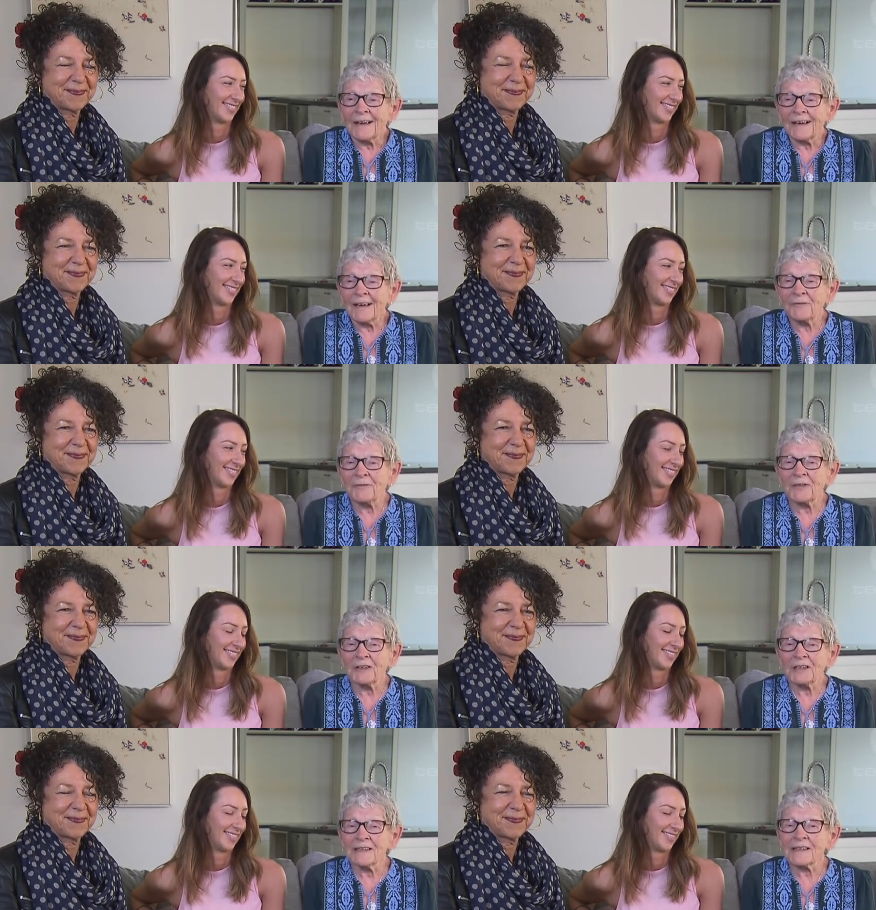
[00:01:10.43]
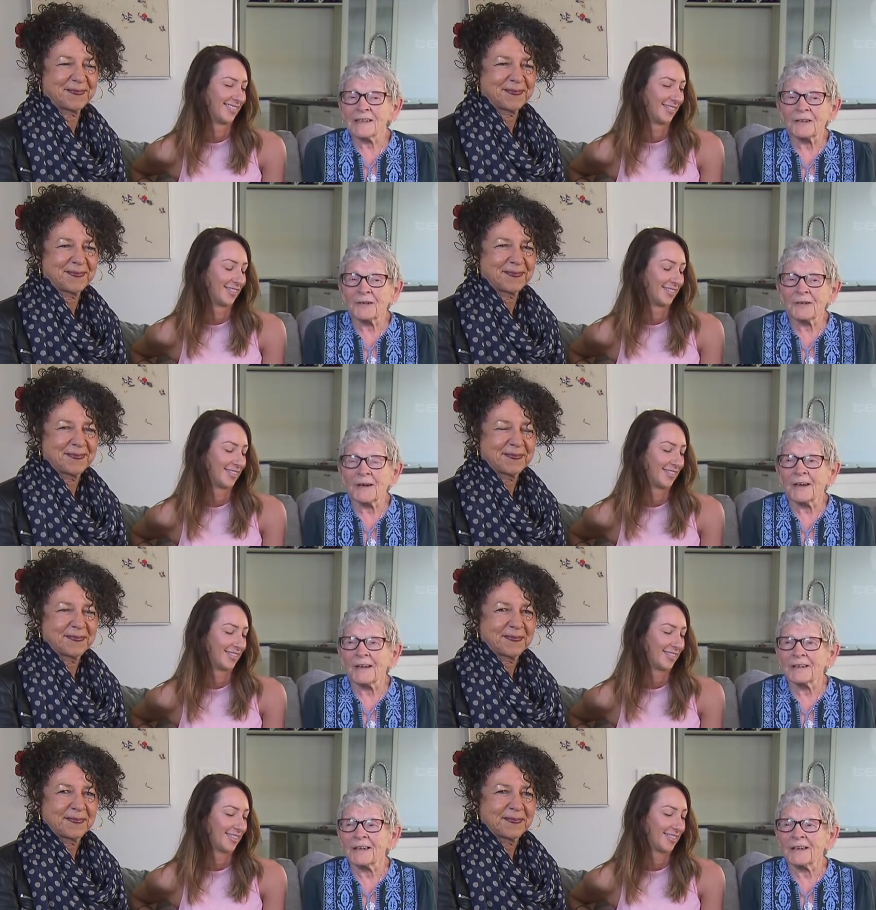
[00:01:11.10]
Speaker 1: I feel as though
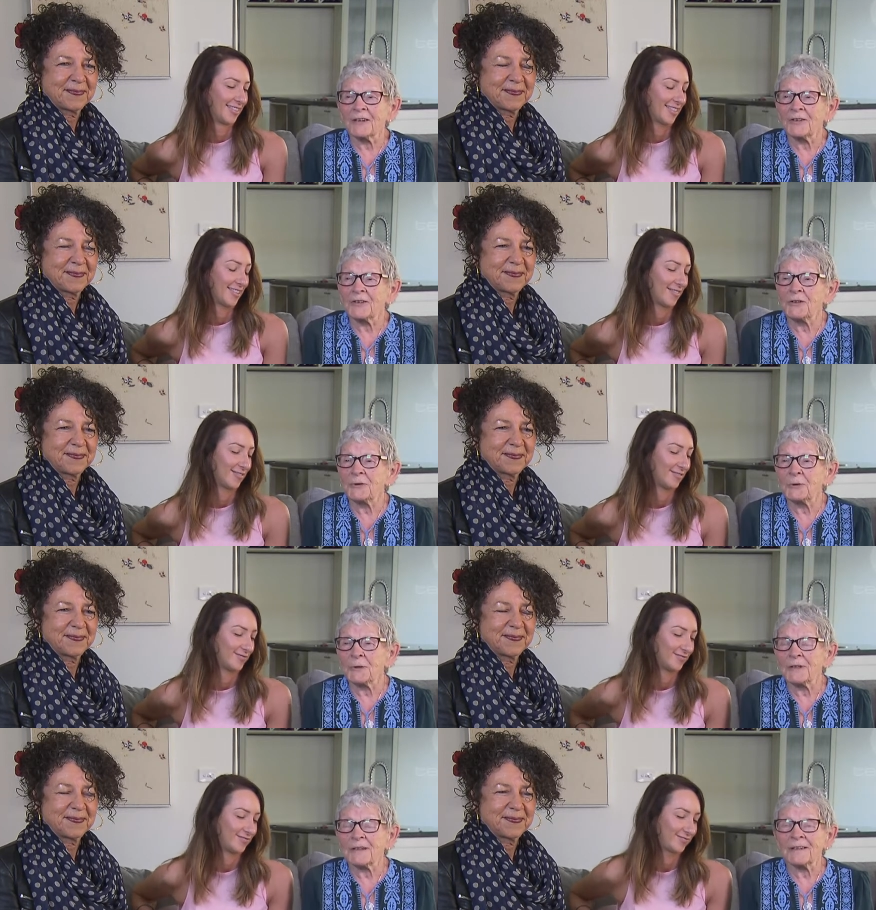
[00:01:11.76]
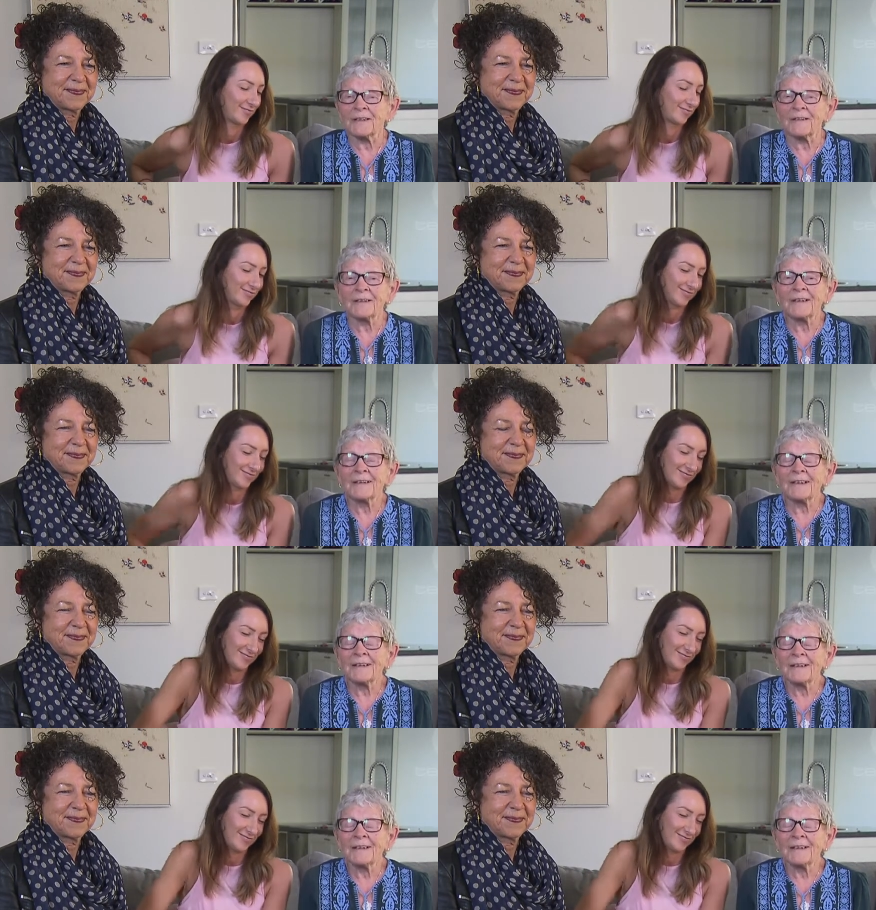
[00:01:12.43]
I know you, and